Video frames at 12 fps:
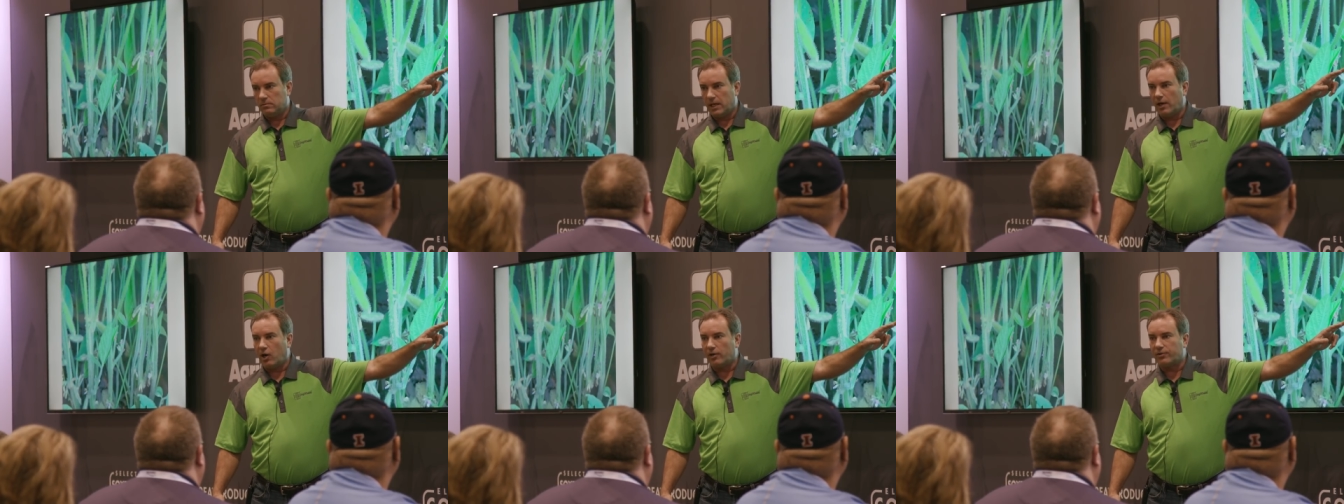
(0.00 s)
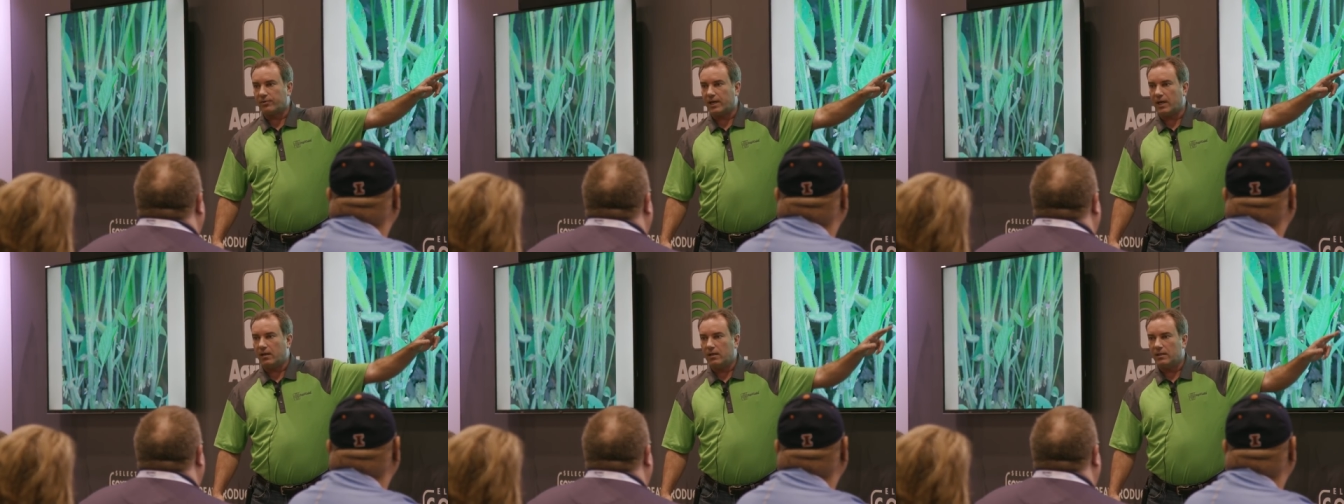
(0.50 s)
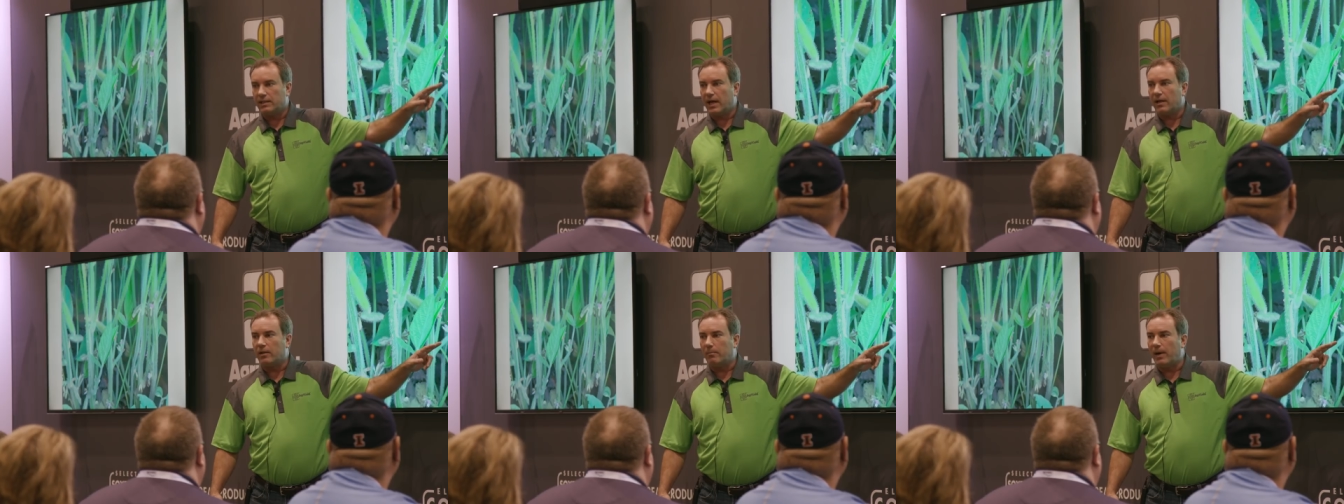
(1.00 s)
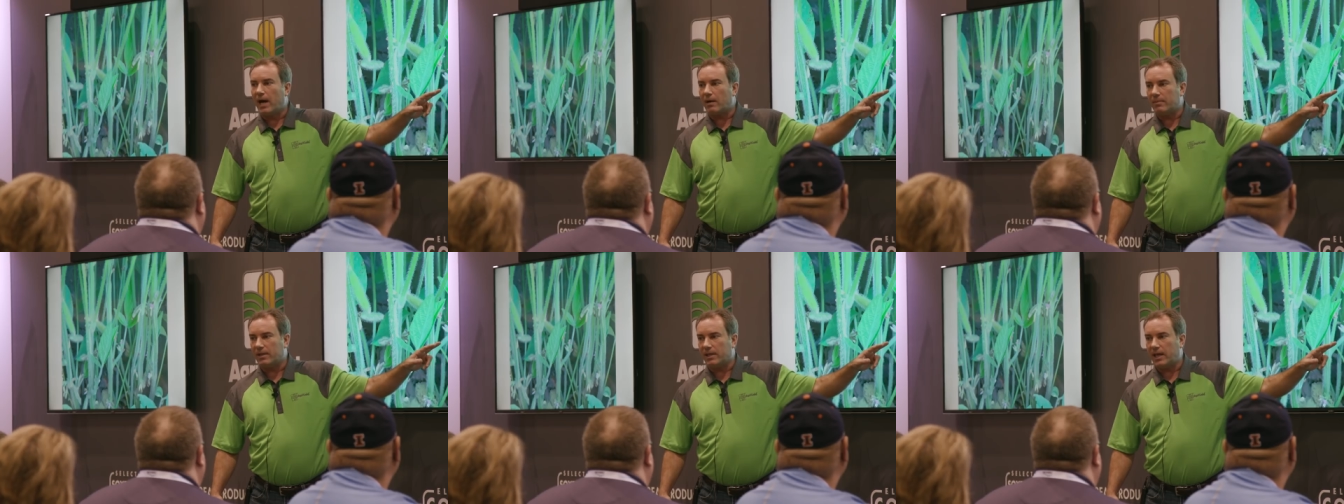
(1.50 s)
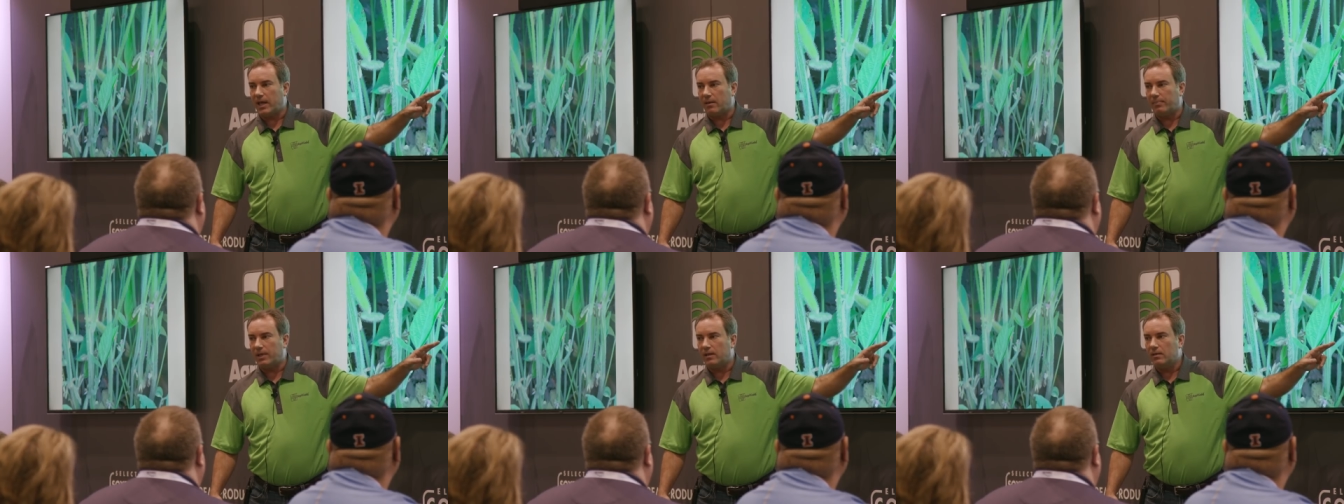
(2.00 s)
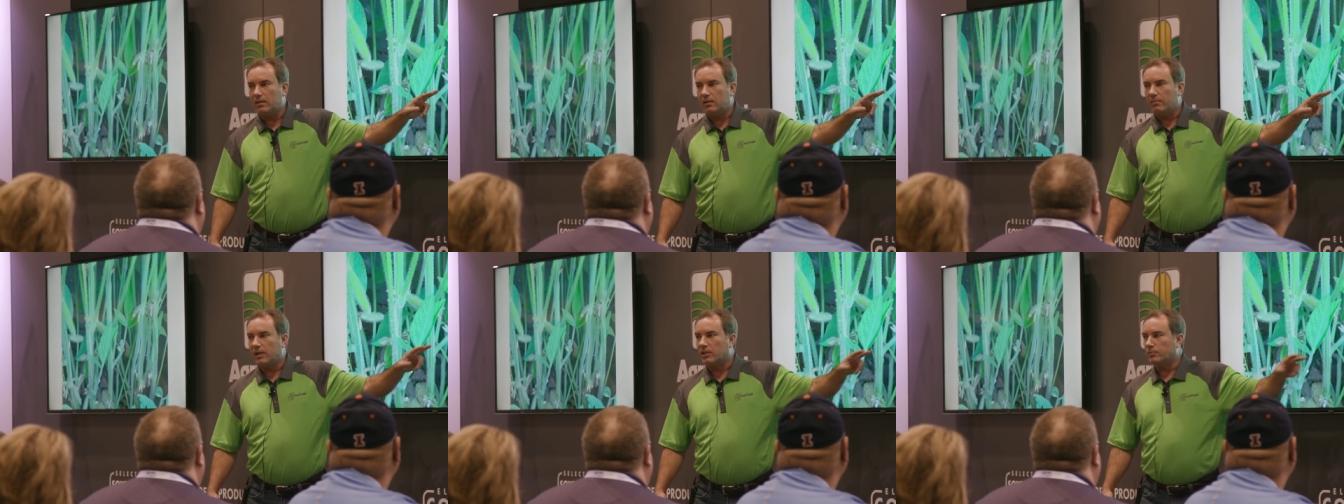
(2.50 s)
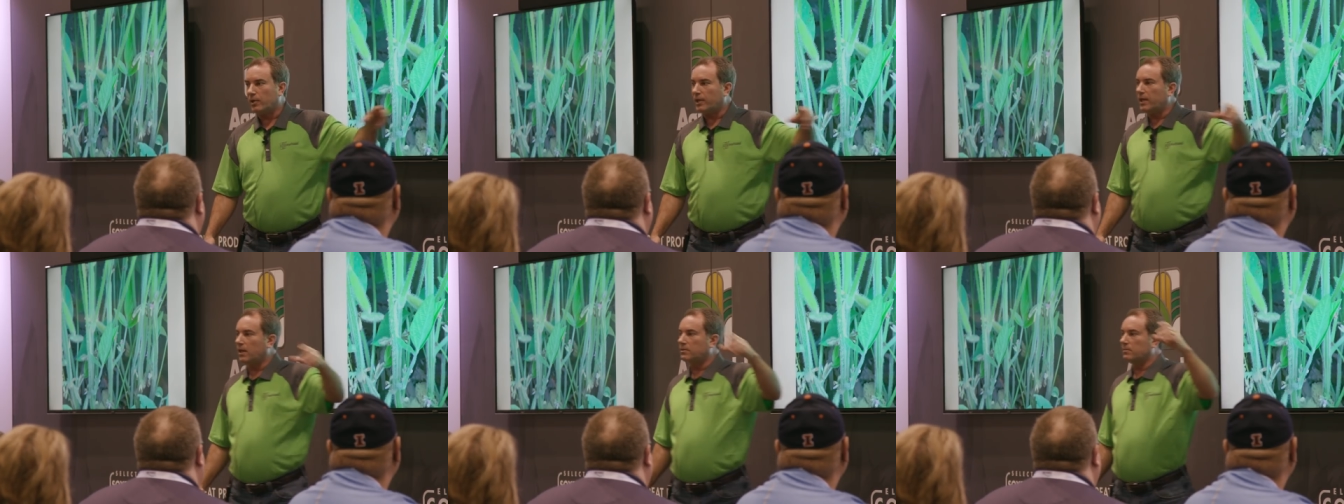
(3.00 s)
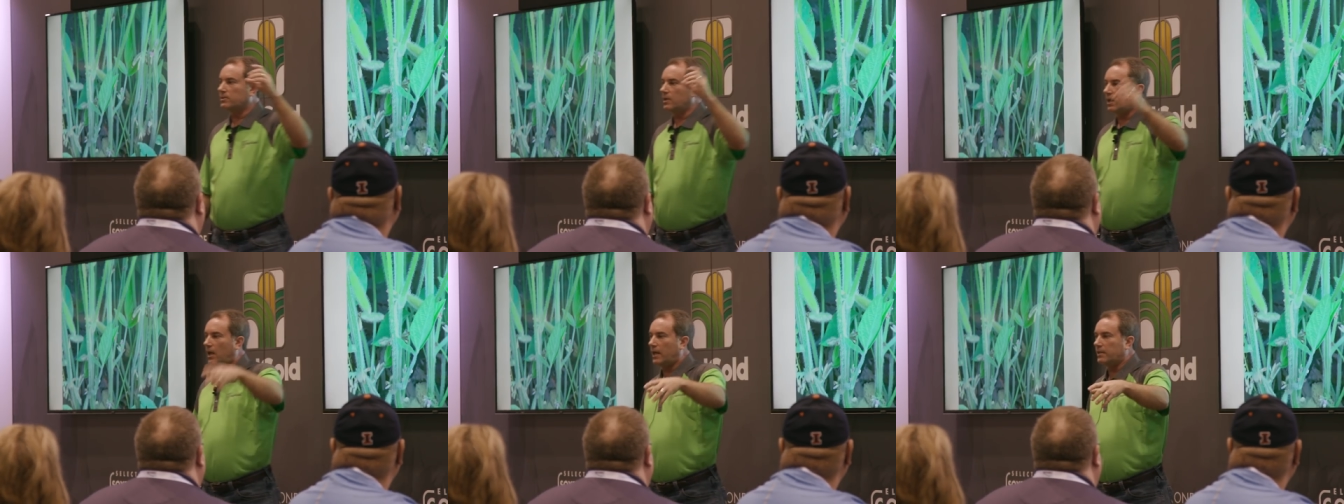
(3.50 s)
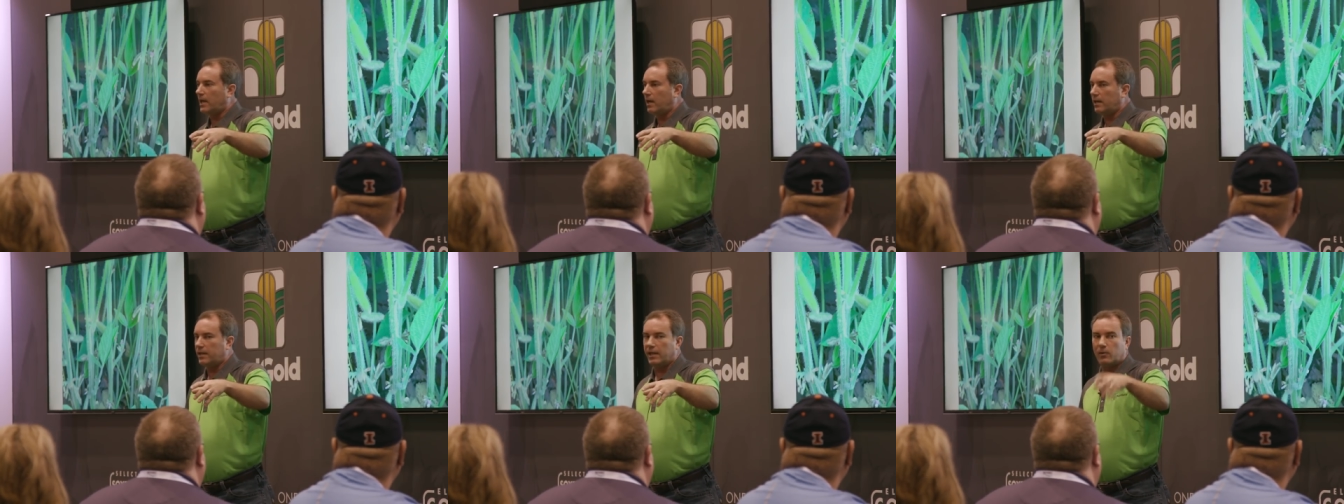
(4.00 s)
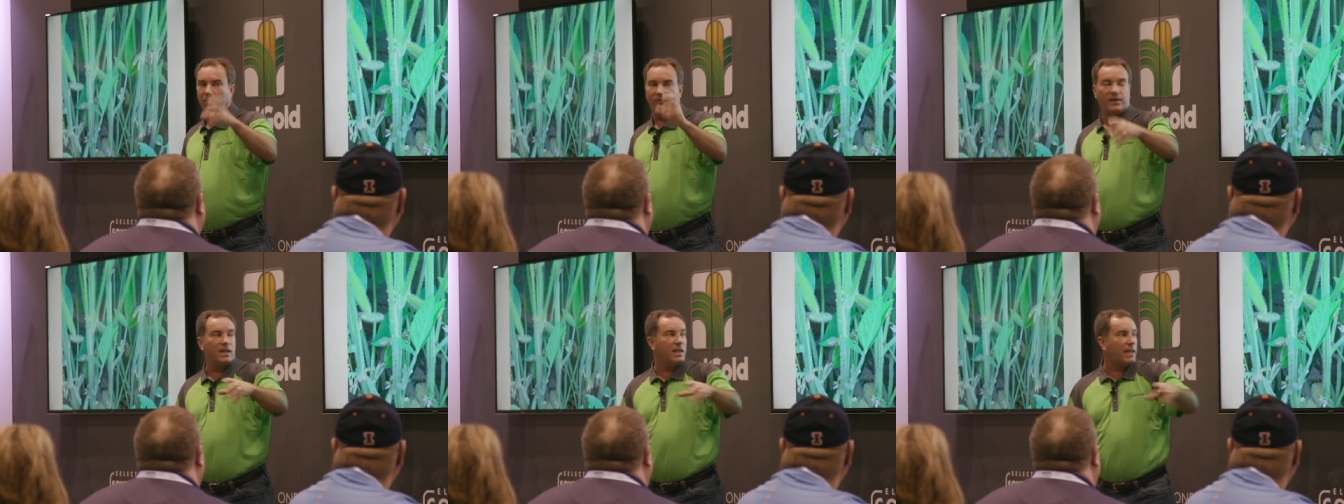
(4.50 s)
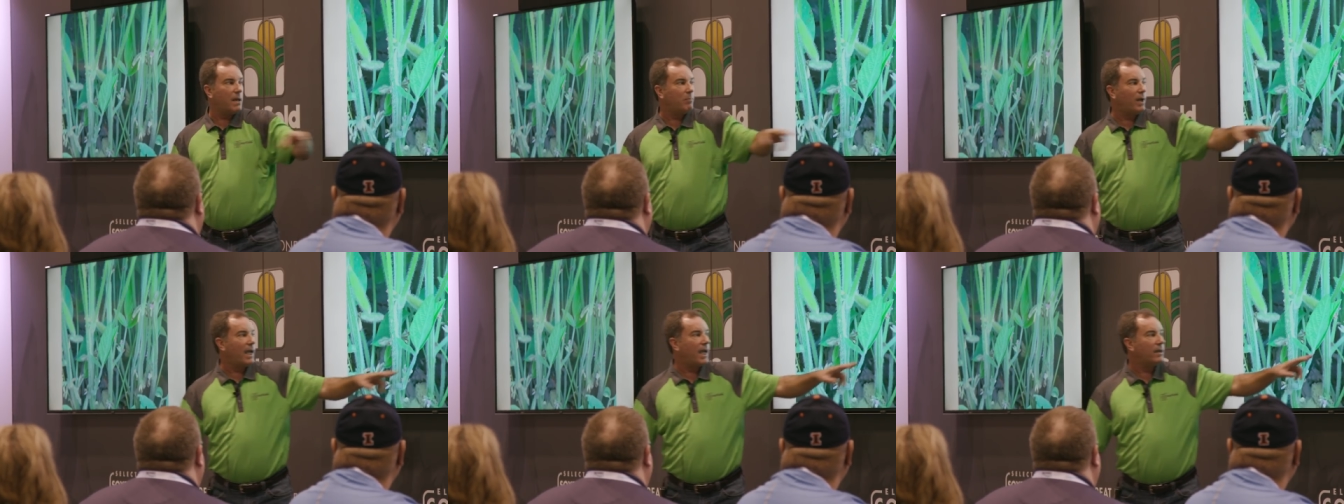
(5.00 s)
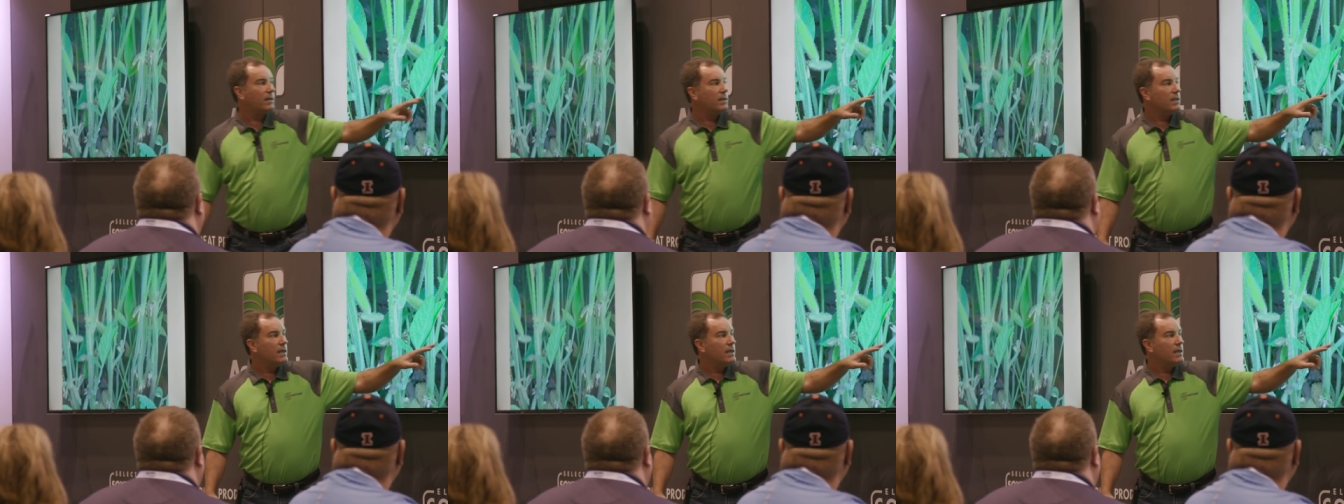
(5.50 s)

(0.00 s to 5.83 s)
at R3, down in the bottom of the canopy, because we're getting some sunlight down in there, we're feeding that plant.